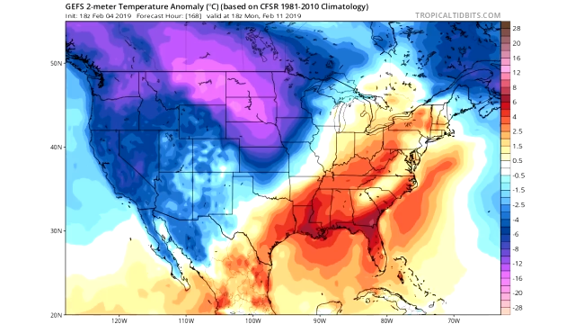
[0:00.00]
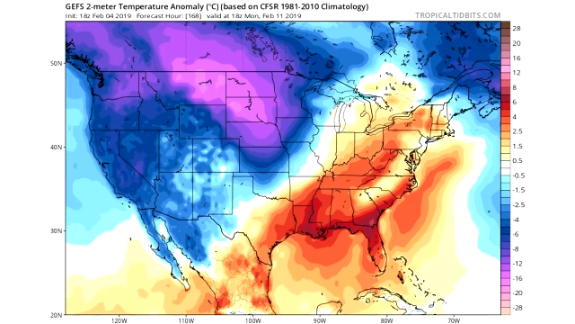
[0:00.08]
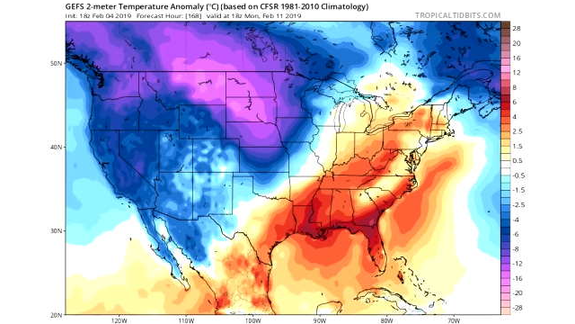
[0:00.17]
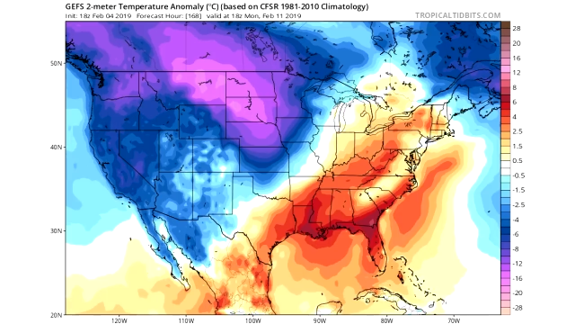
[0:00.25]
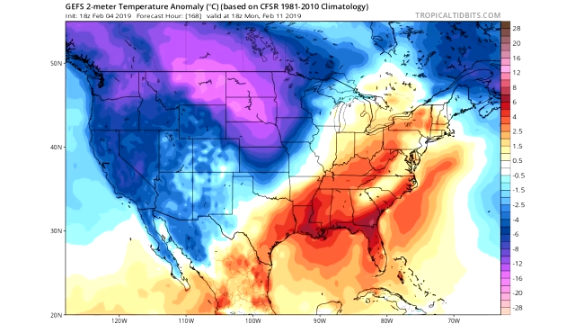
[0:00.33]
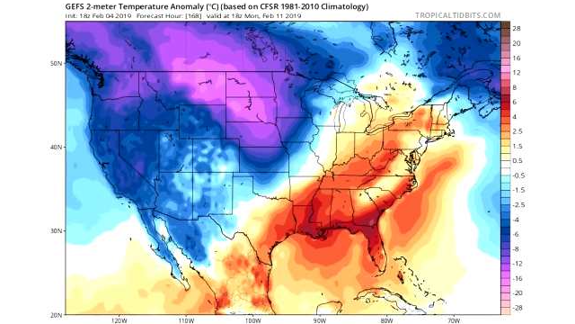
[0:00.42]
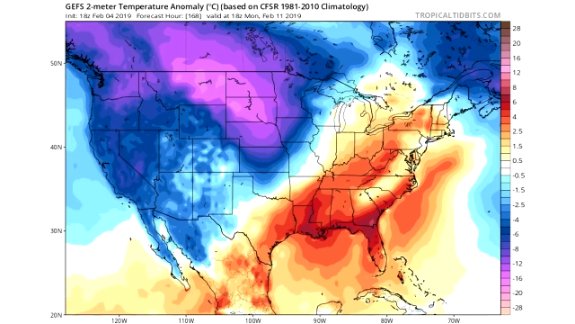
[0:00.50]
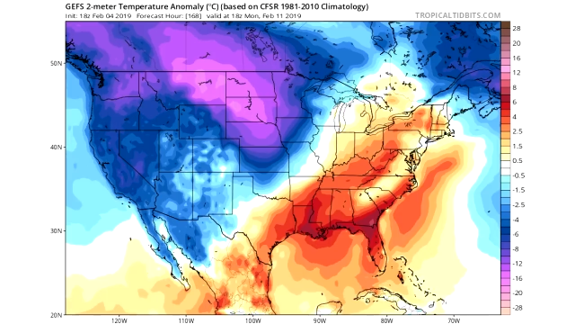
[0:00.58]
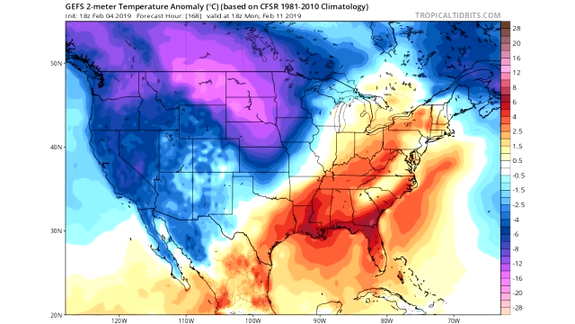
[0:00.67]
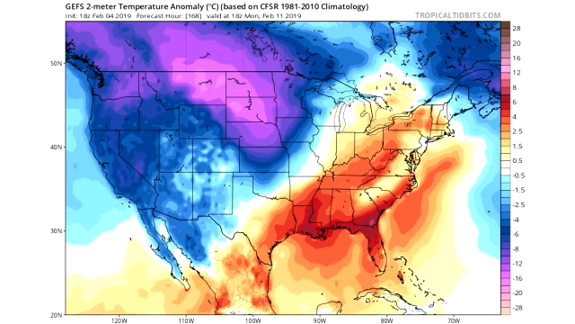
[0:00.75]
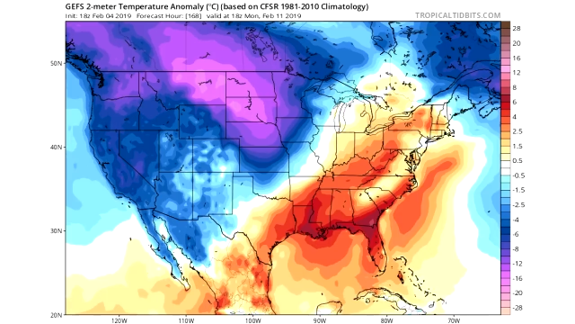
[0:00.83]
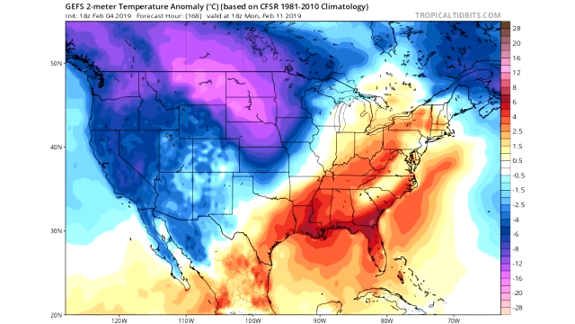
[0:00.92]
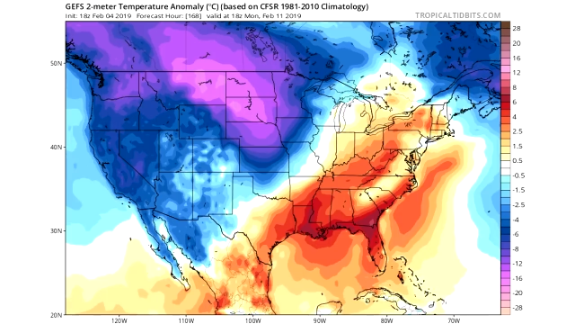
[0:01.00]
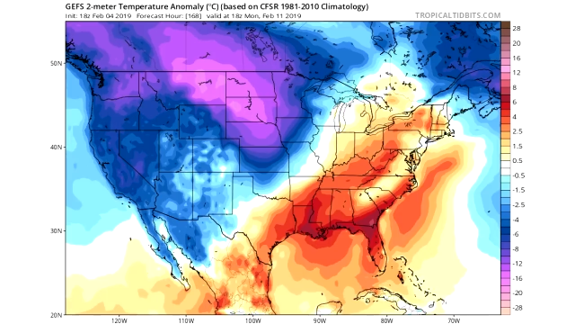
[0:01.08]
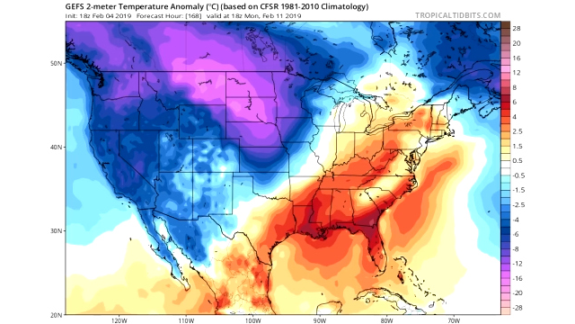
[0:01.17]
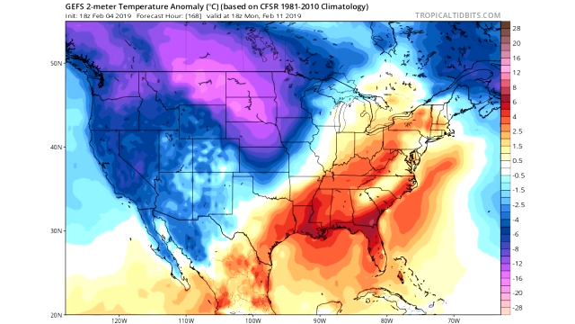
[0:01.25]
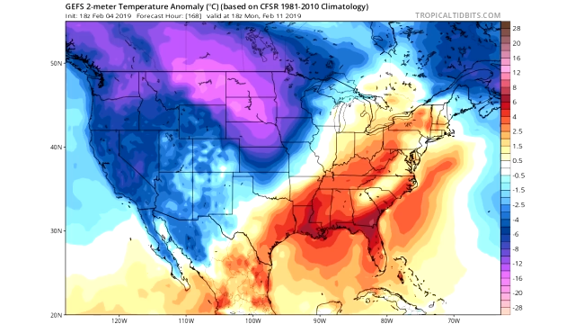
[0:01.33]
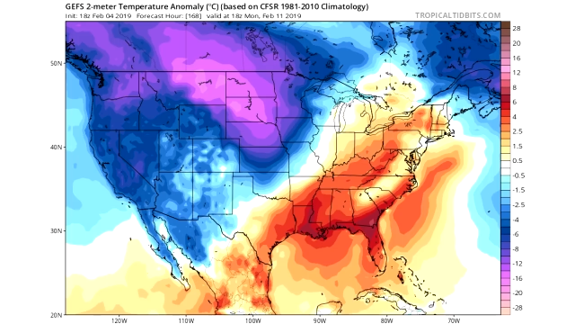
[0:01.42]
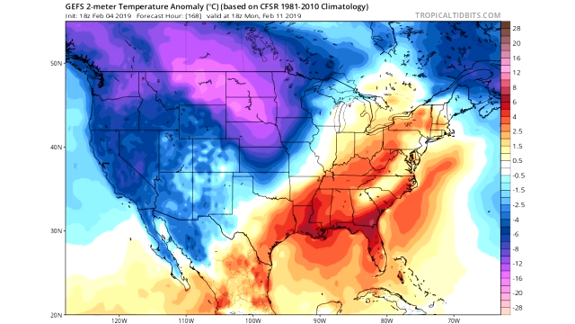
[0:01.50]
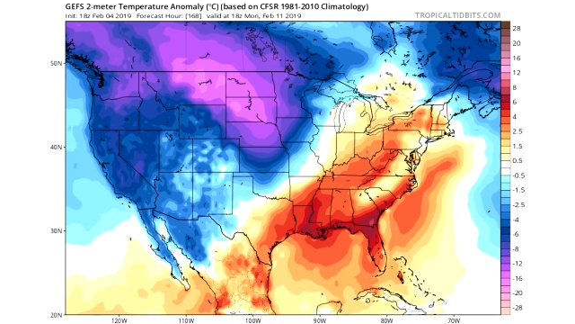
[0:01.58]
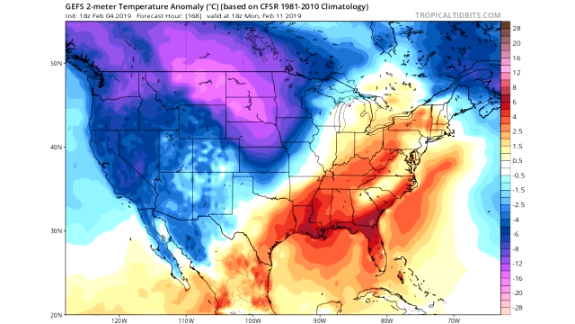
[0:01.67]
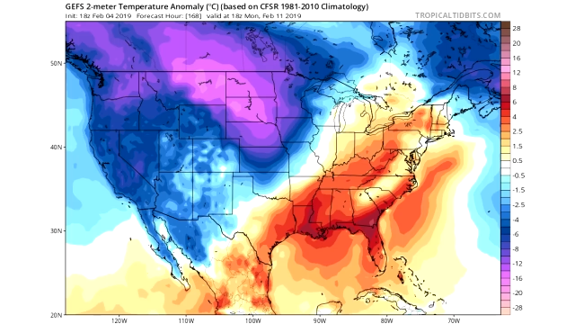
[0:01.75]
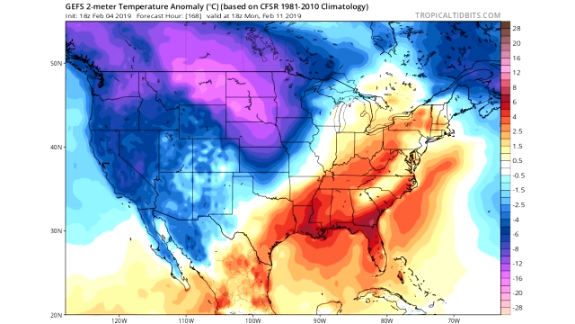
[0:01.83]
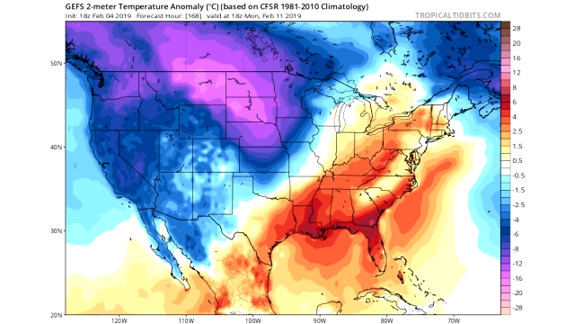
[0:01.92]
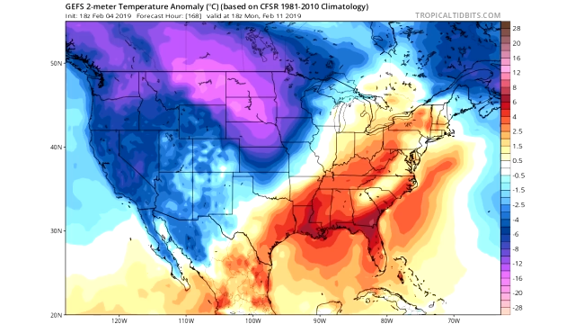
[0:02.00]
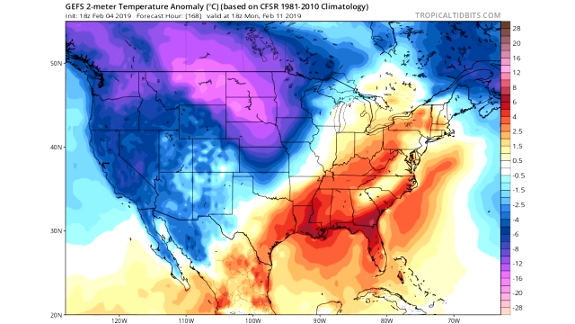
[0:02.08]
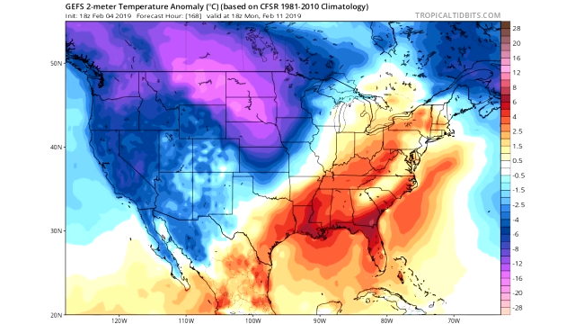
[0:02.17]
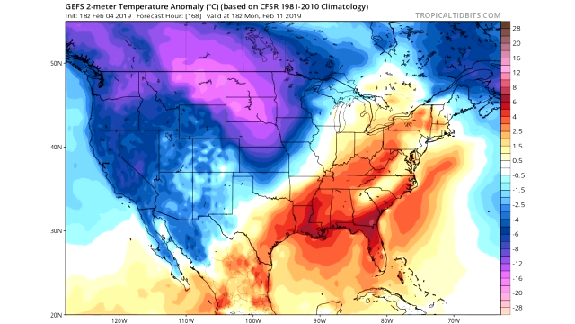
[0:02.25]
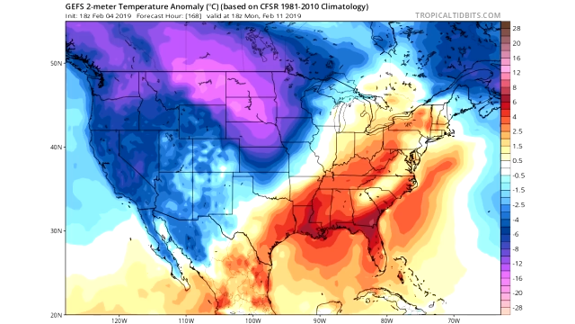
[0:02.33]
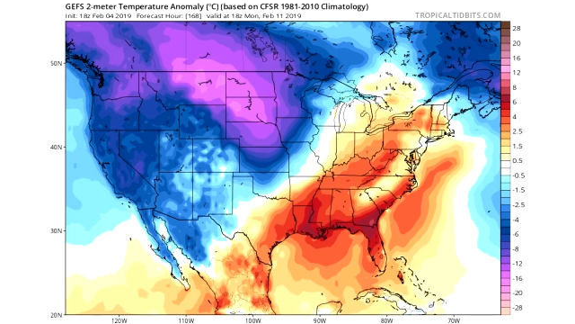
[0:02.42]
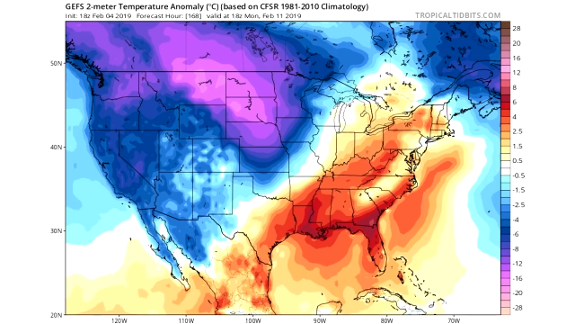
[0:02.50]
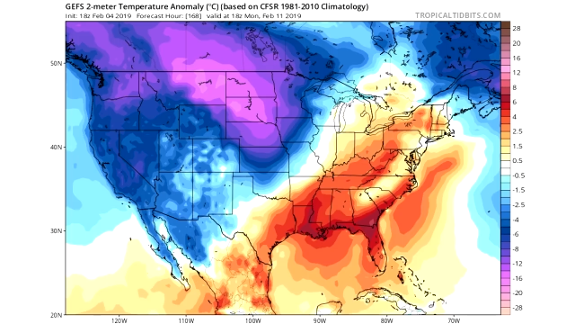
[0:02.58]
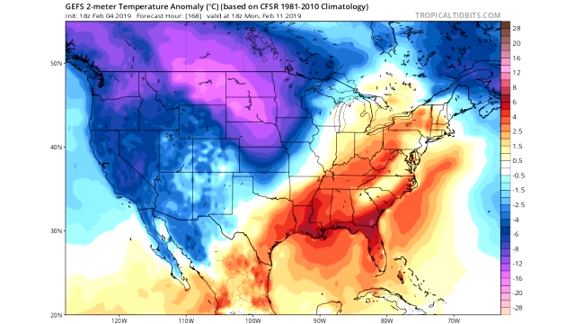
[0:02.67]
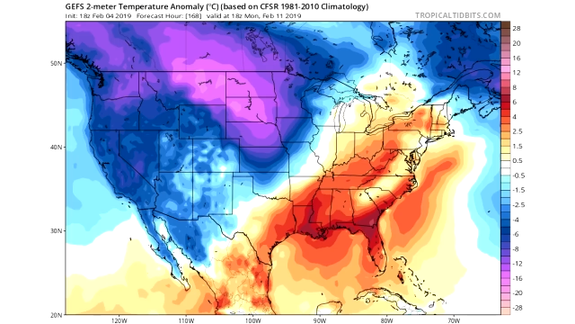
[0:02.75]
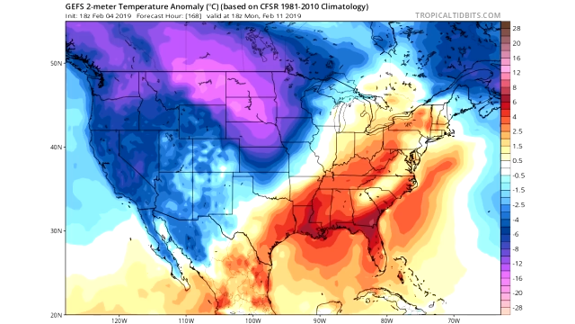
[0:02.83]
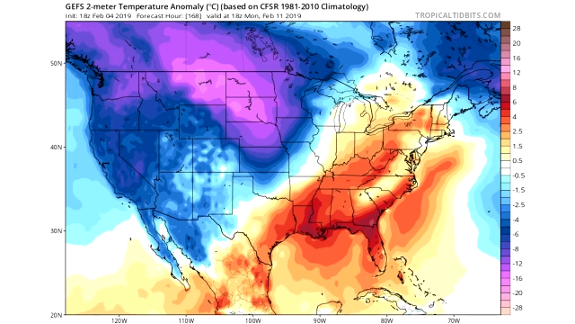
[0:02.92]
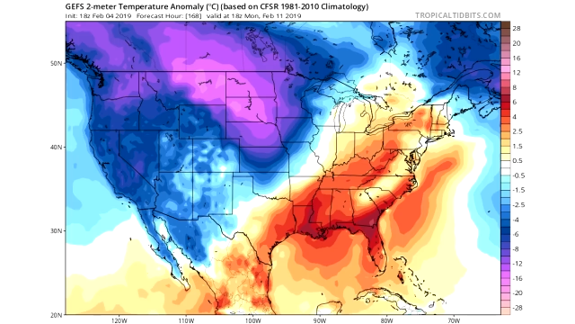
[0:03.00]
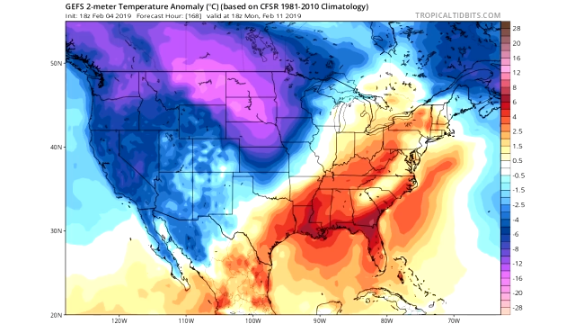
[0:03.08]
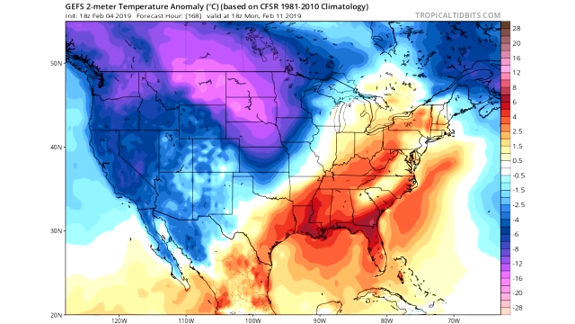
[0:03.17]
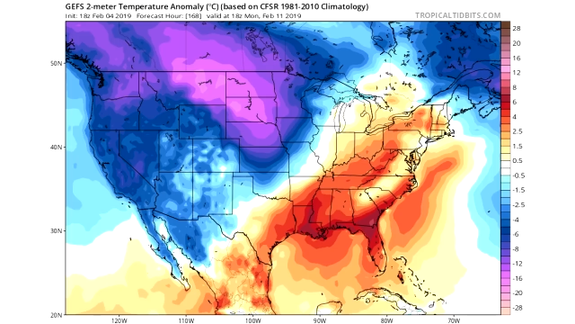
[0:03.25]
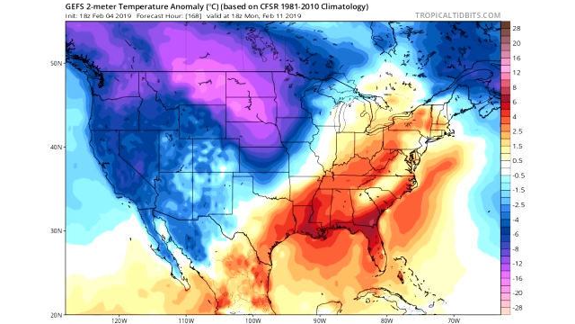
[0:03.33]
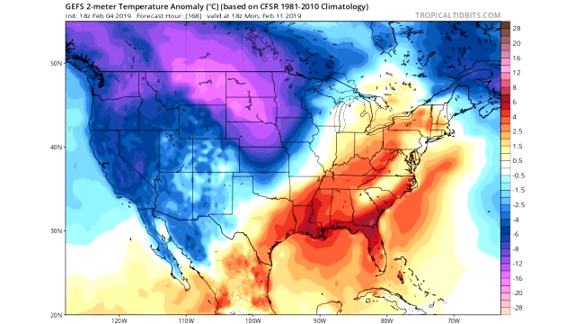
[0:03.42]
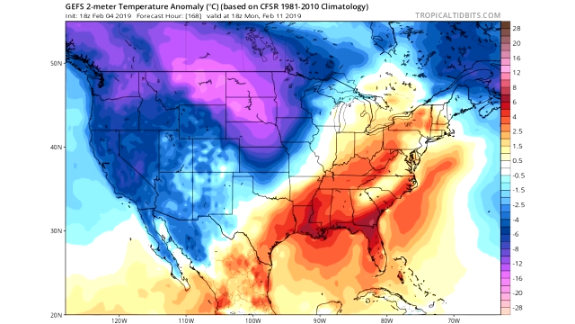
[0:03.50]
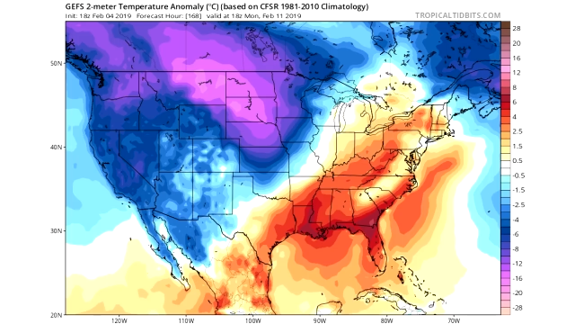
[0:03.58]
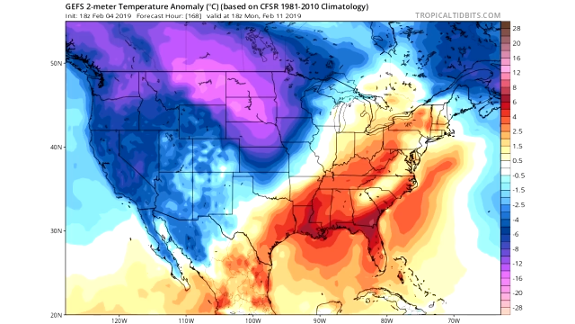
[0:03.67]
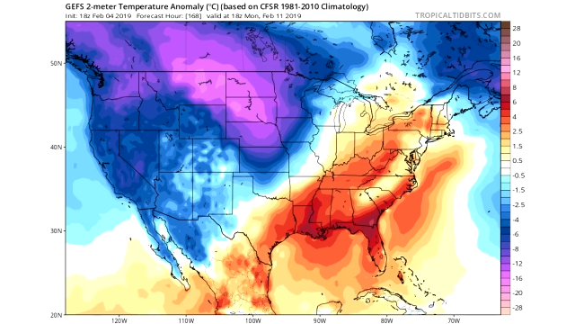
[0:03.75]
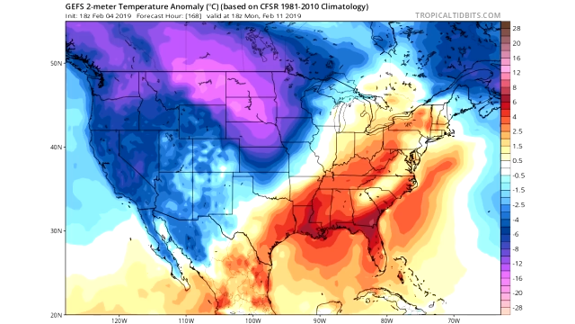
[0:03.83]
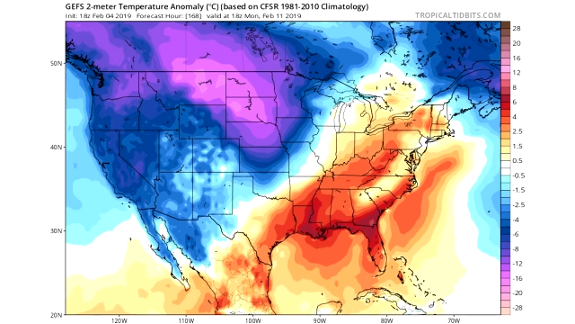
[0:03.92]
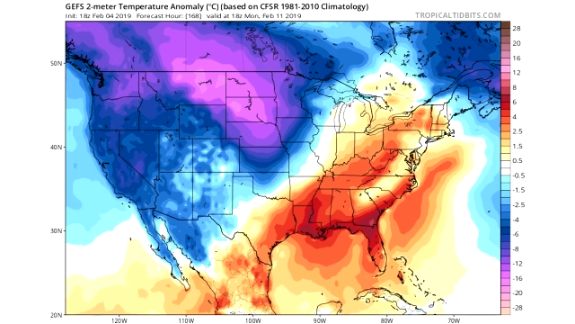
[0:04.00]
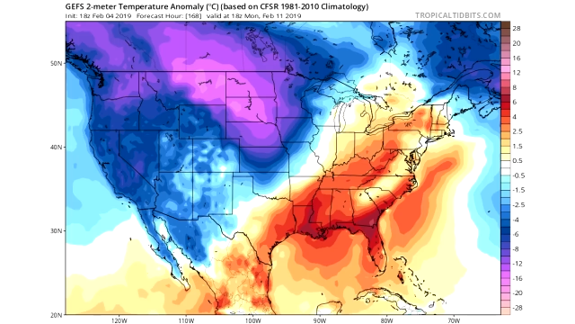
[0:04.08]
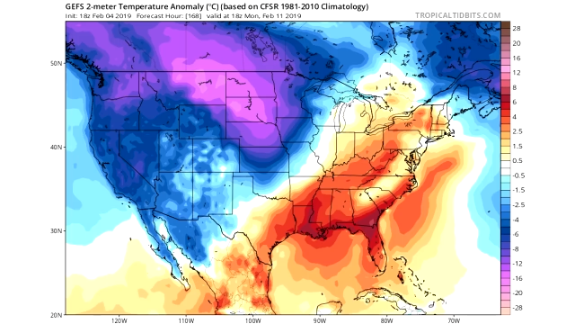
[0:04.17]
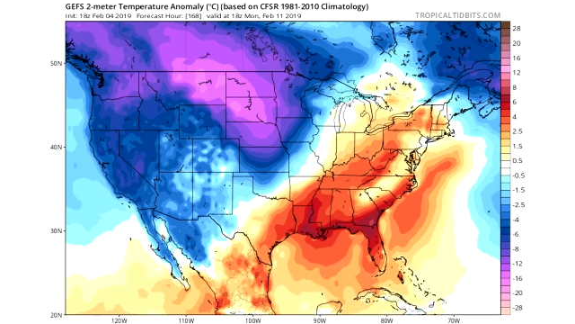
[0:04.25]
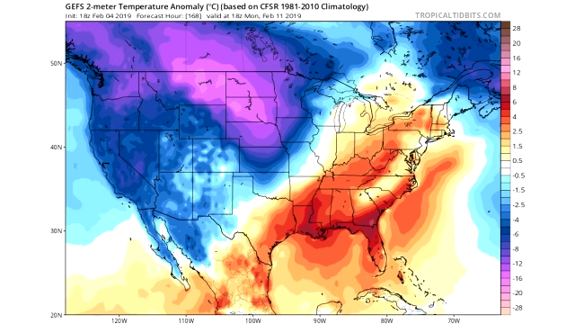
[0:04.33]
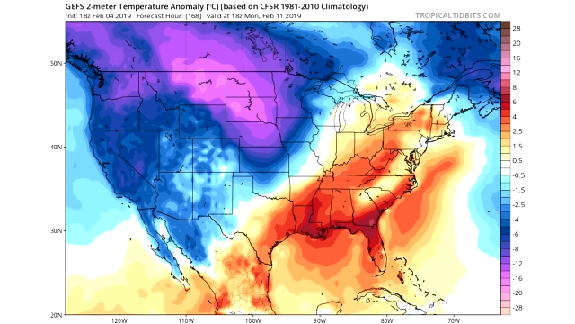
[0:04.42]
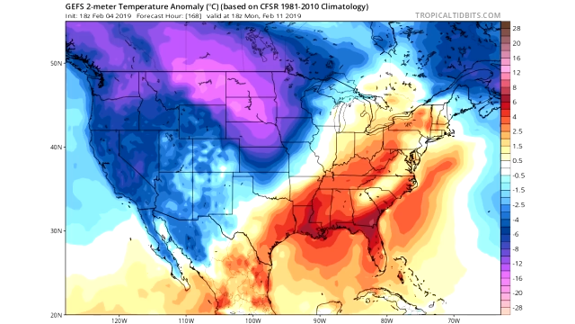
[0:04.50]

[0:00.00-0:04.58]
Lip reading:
No face is visible, so there are no lips to read.